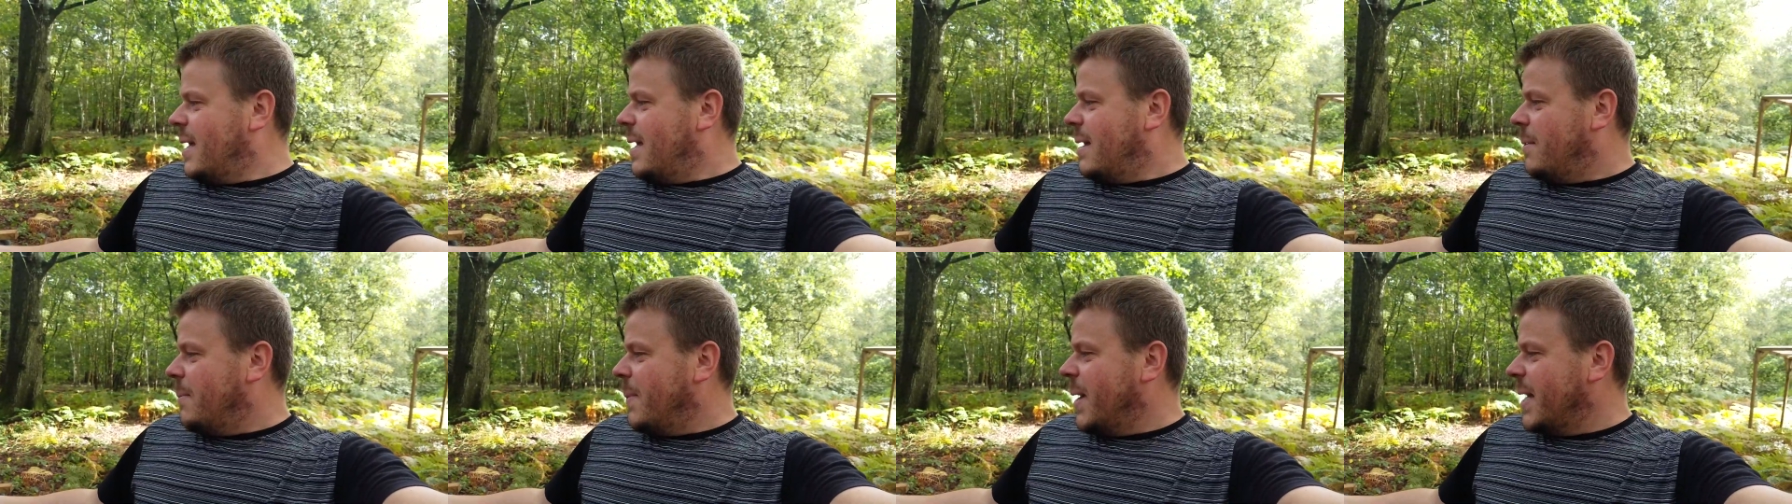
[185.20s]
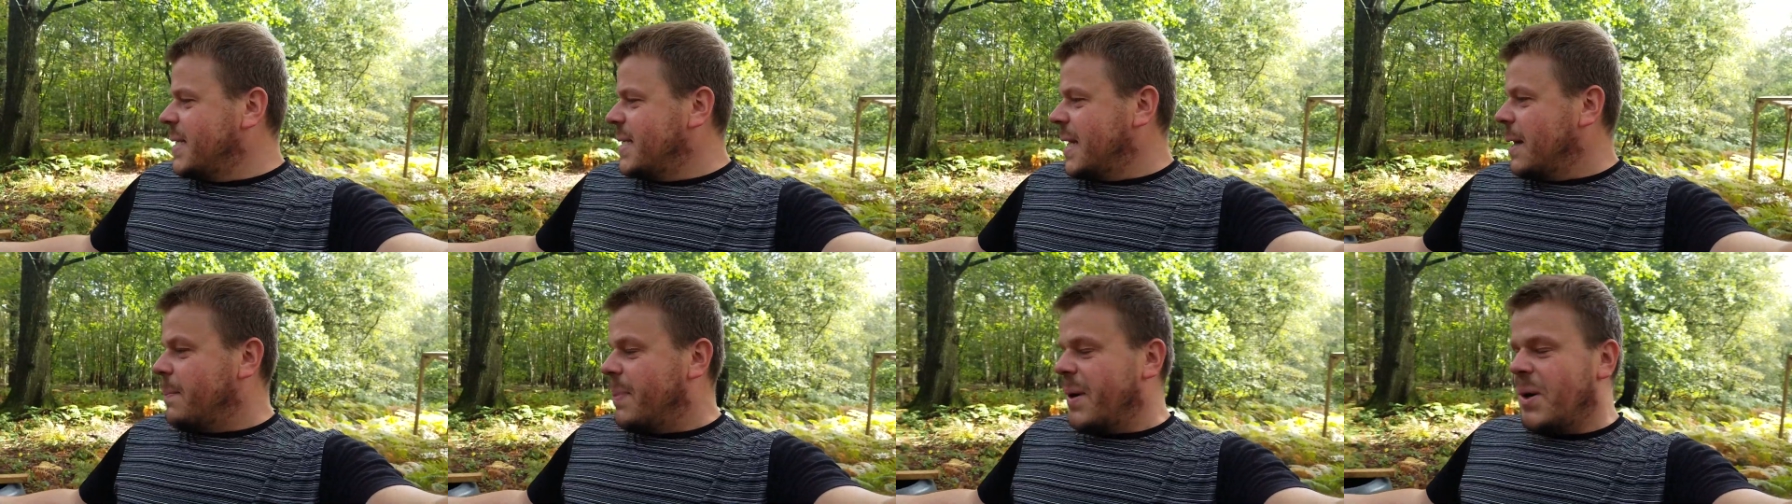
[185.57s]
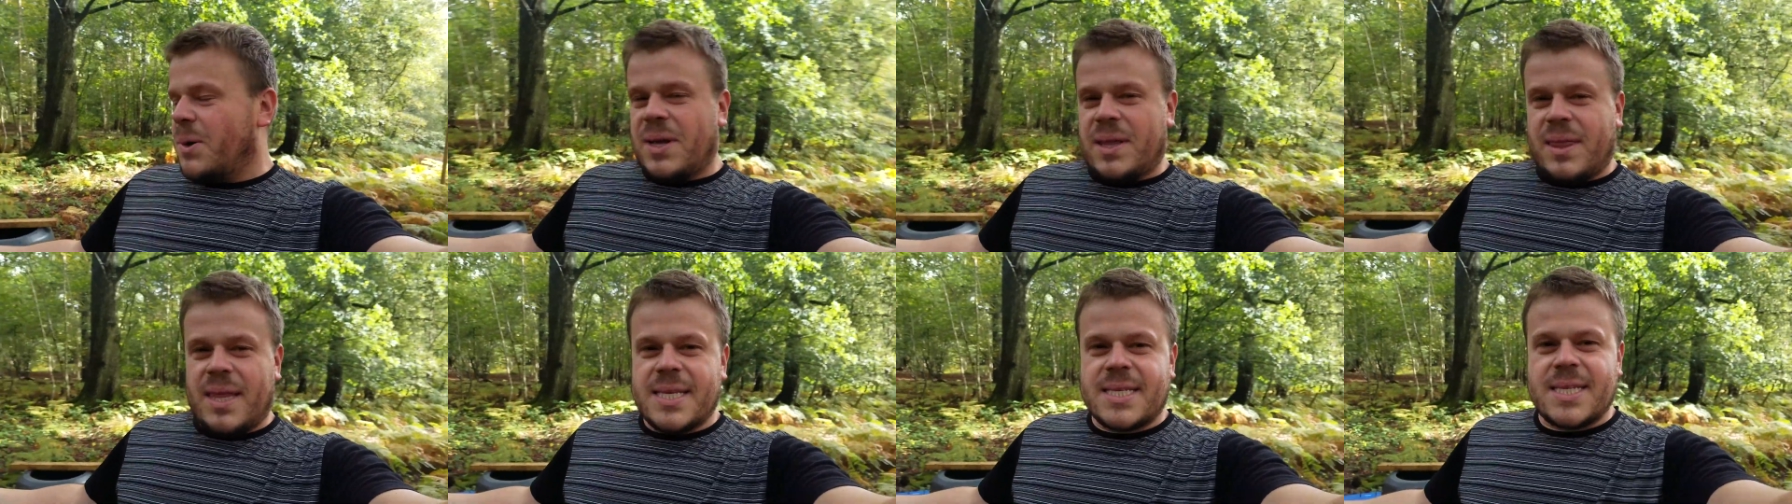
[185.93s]
Amazing at
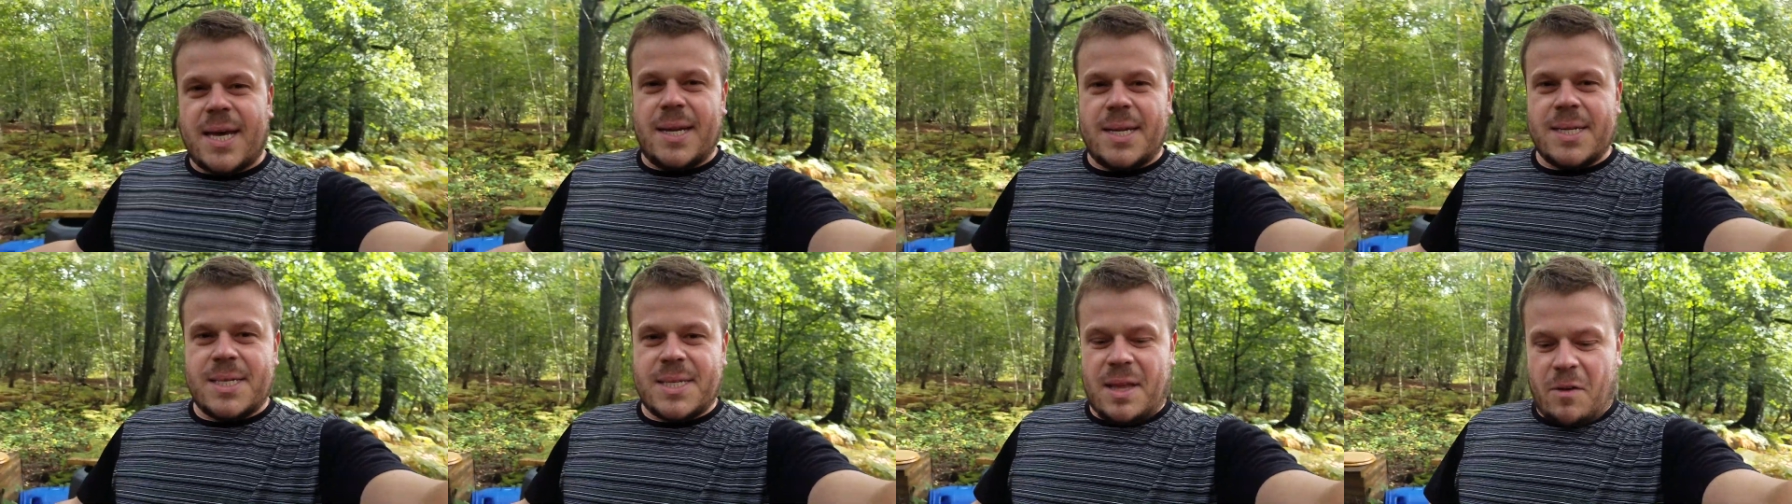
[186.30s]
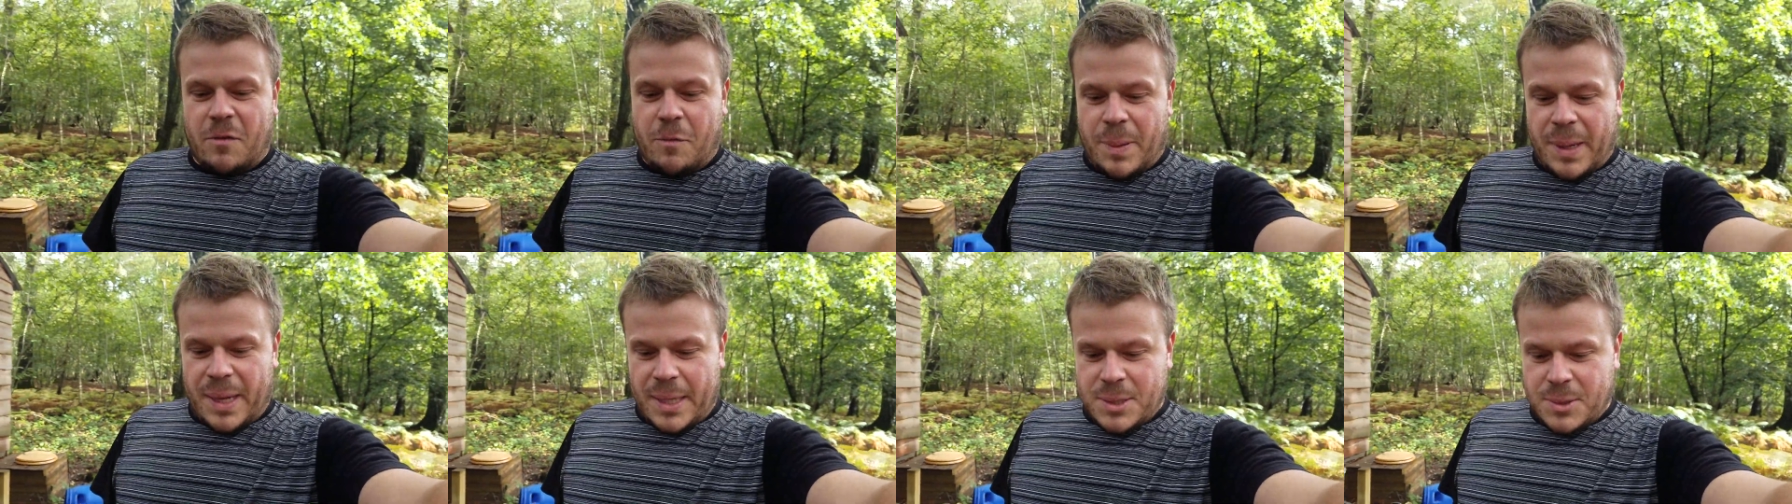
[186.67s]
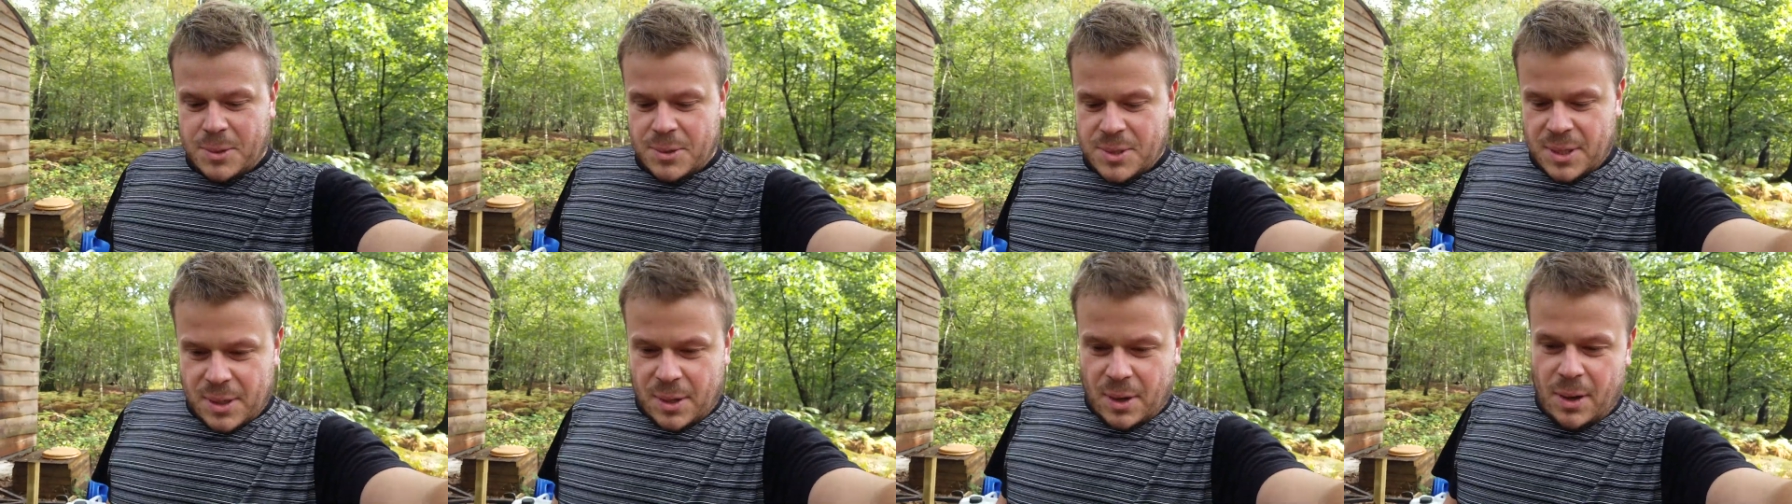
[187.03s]
building this kind of stuff, but he's
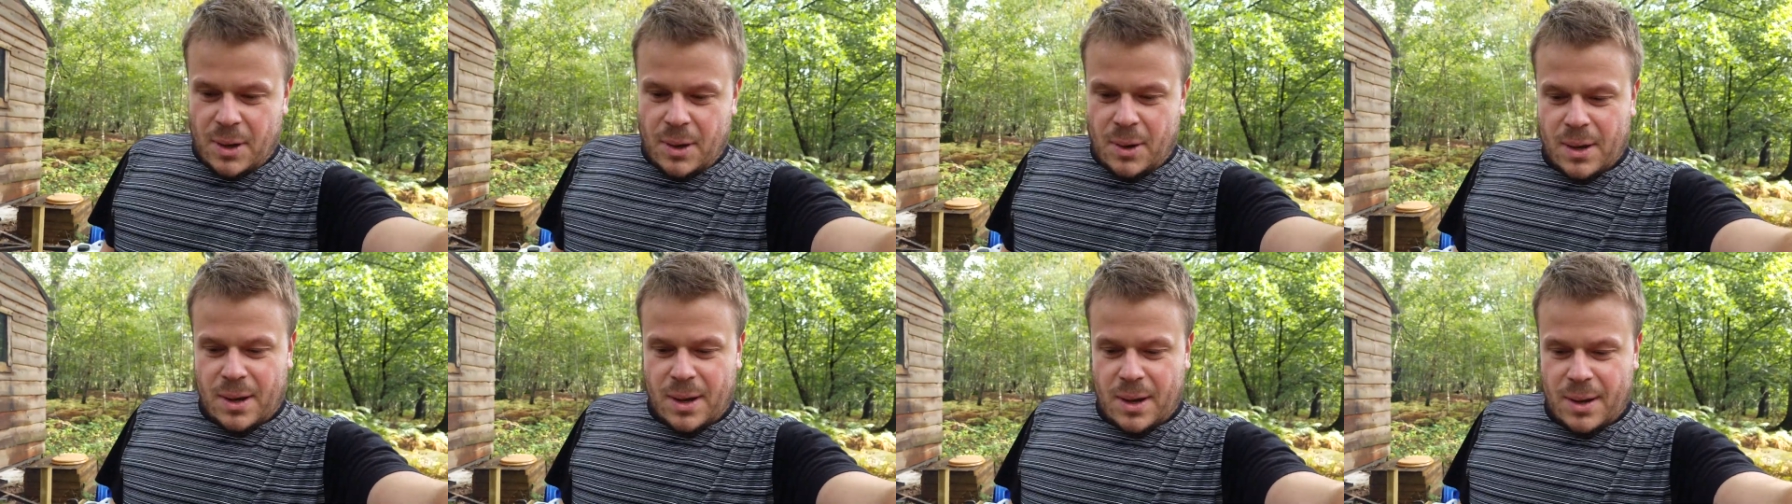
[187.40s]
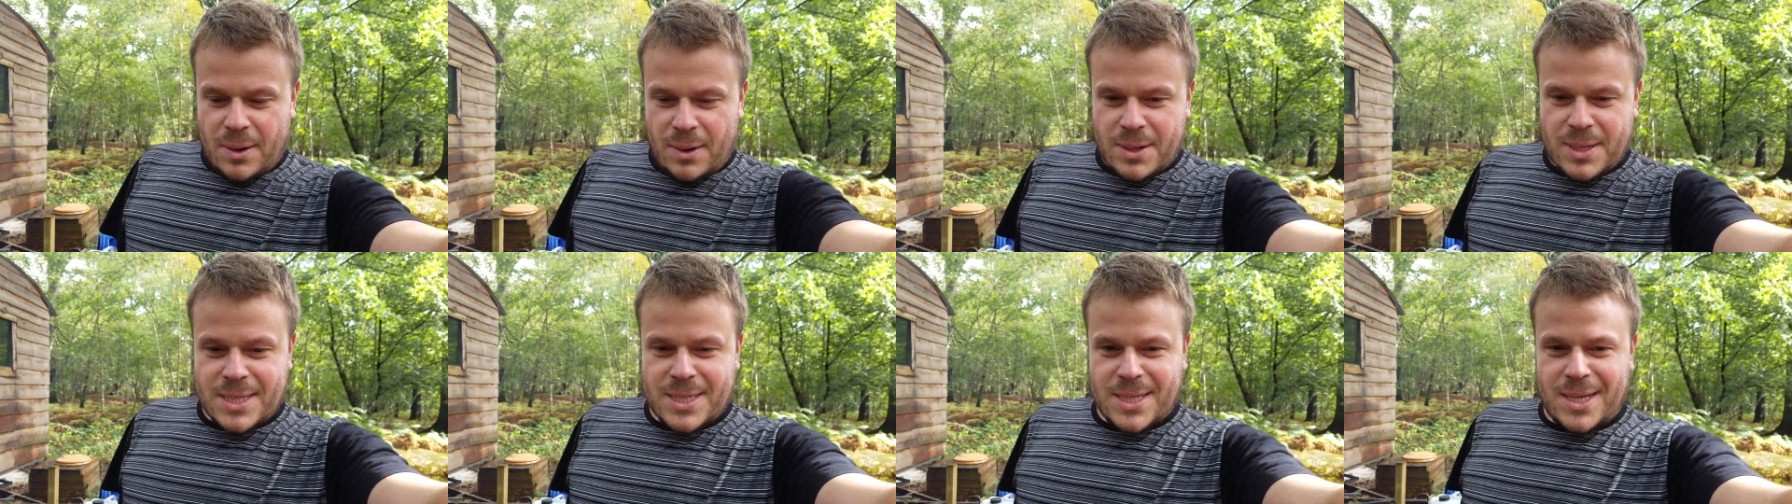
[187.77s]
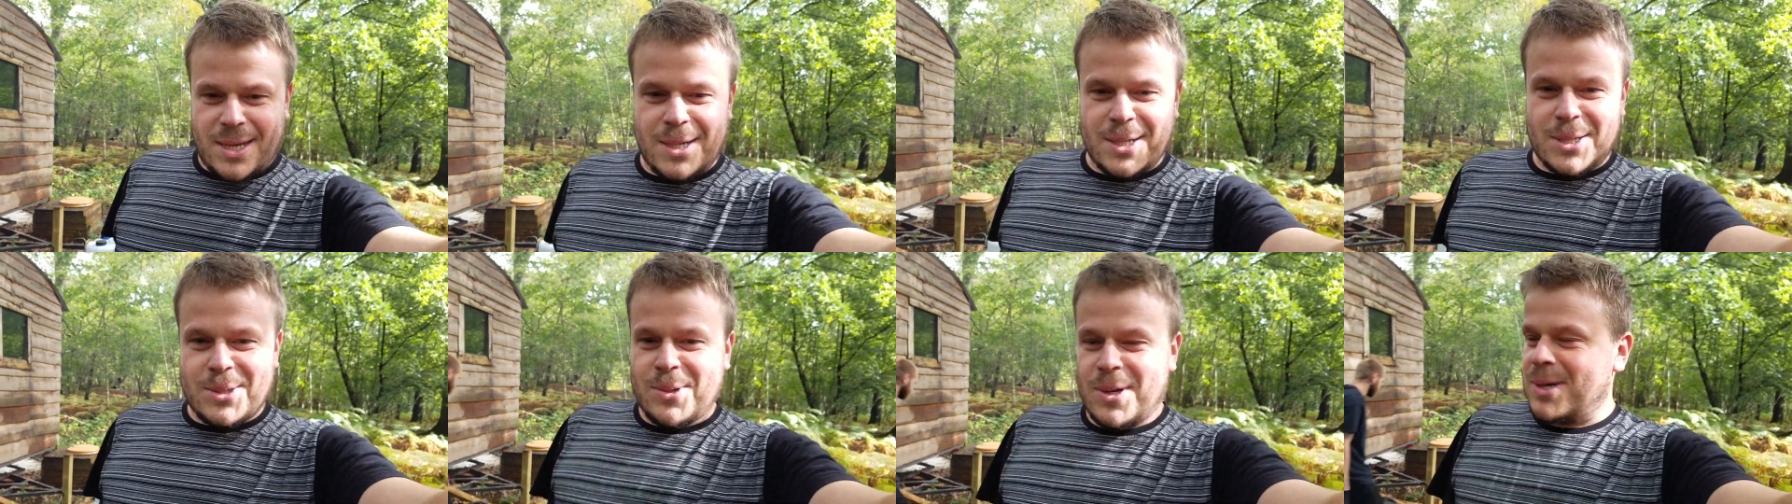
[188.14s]
also got a lot going on
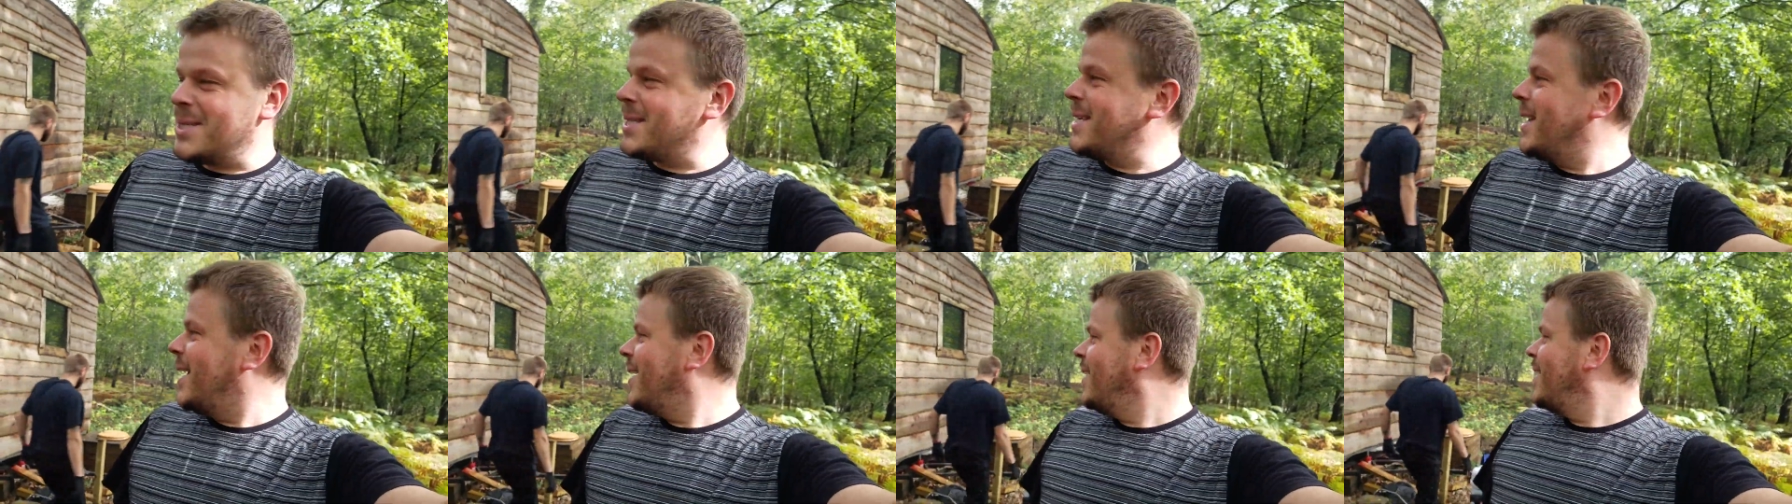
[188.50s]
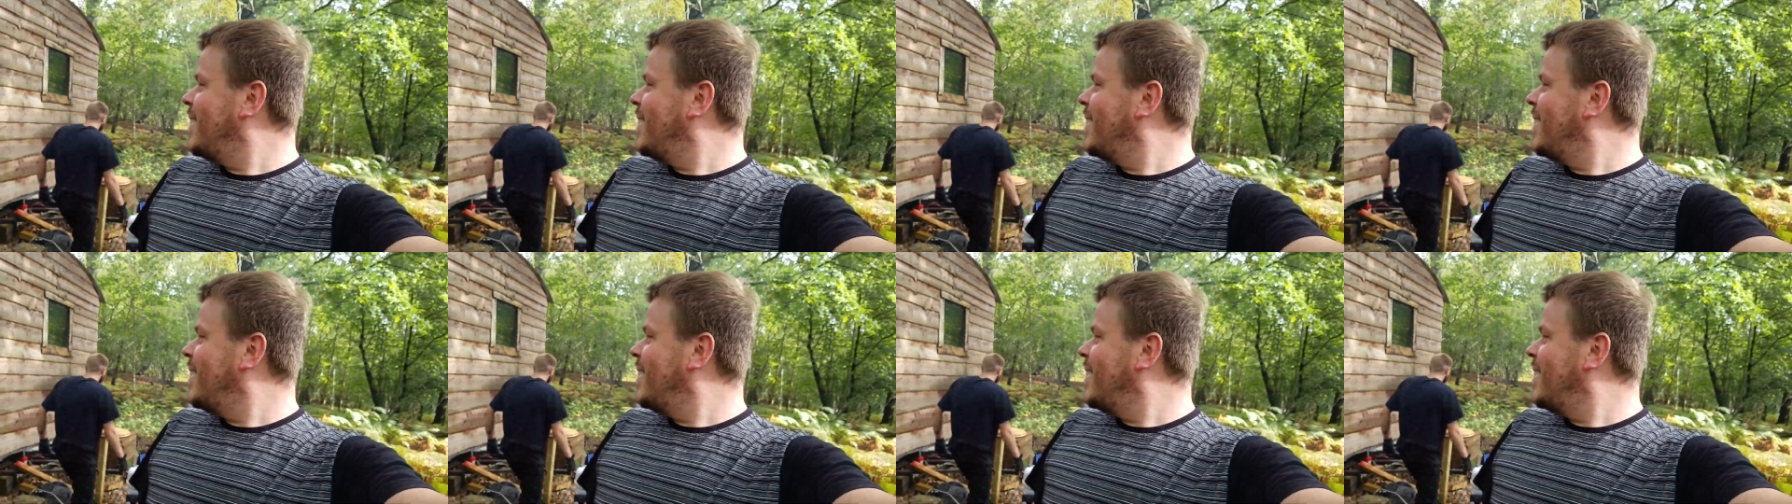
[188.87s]
inside as well, so